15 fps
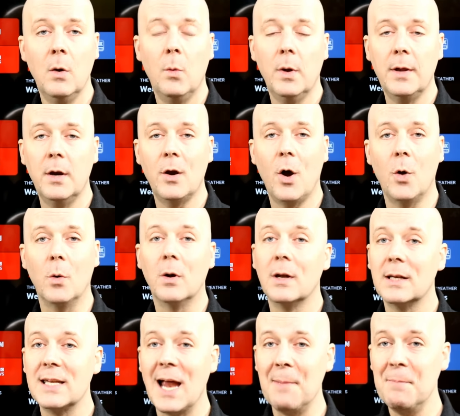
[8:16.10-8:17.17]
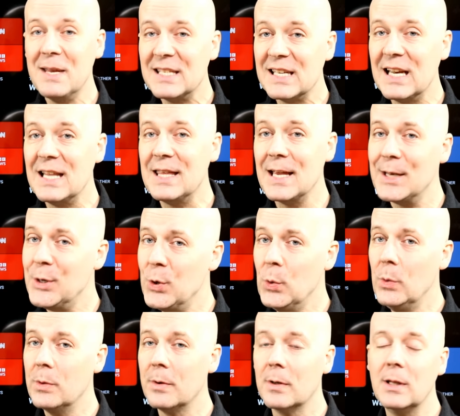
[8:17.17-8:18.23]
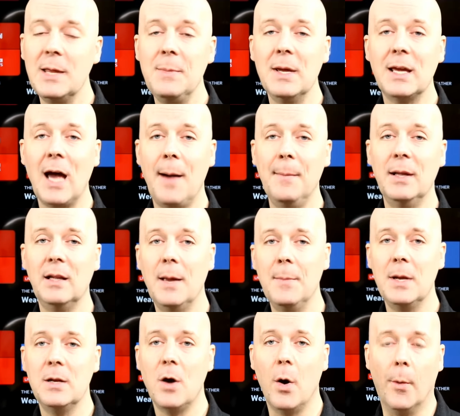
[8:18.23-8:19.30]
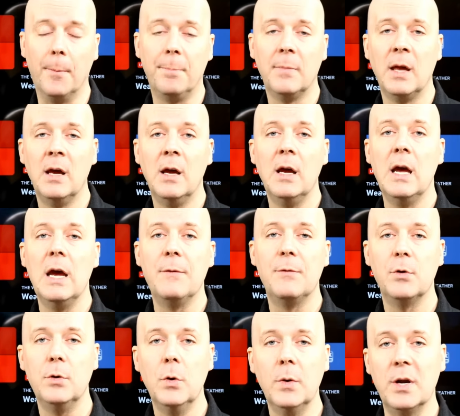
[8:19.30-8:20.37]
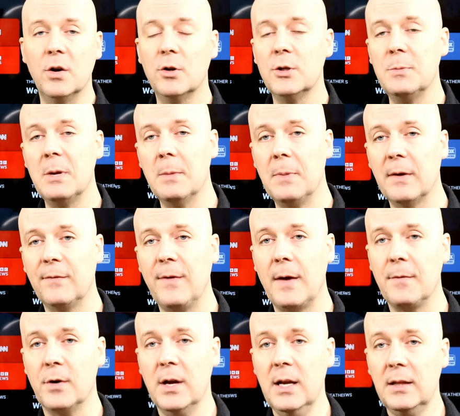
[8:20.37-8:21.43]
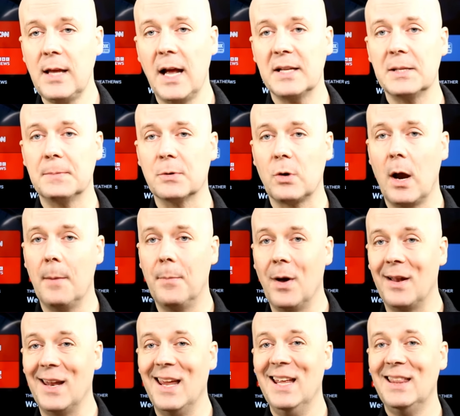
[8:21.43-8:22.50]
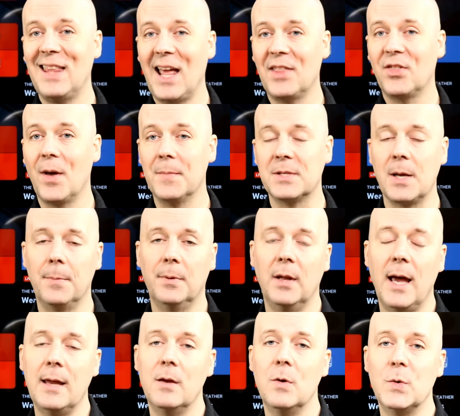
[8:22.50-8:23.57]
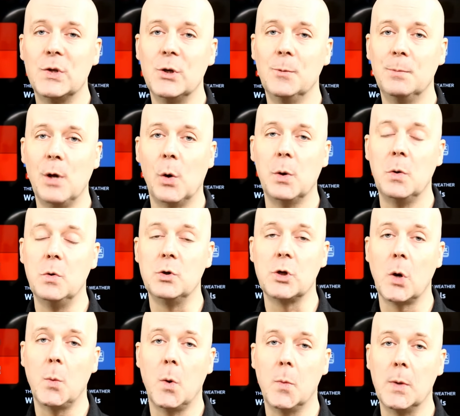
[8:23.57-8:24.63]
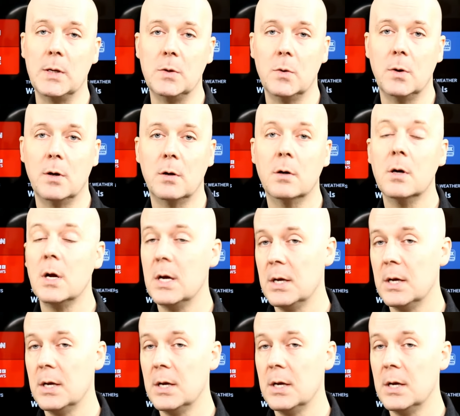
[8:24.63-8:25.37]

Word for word: Well, there you go. Did I miss anything new? Leave me a comment, let me know. If you're new here, do me a big favor, hit that subscribe button, hit that thumbs up, let YouTube know you enjoy what we do here